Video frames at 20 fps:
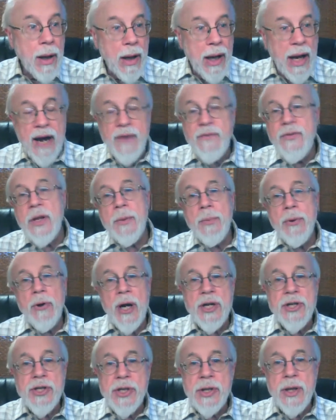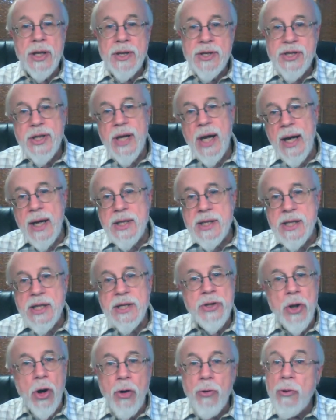have the impression that science
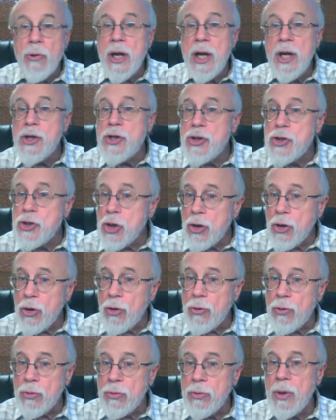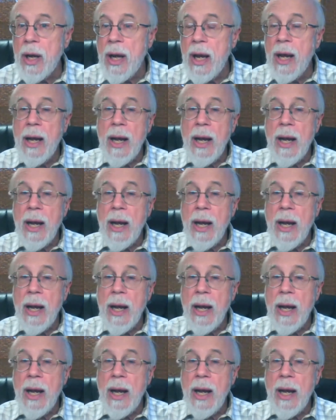has already shown